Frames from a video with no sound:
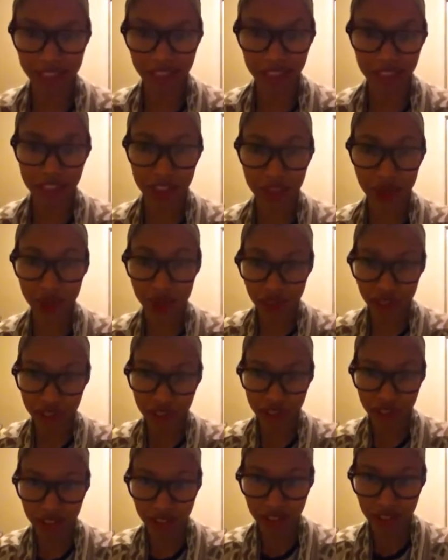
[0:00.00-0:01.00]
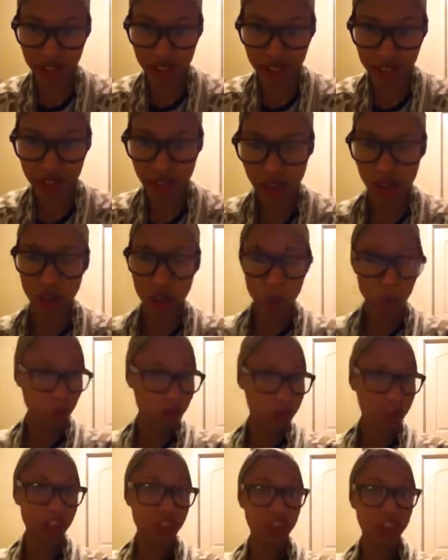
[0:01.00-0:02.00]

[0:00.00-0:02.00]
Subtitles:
such as tuition assistance, which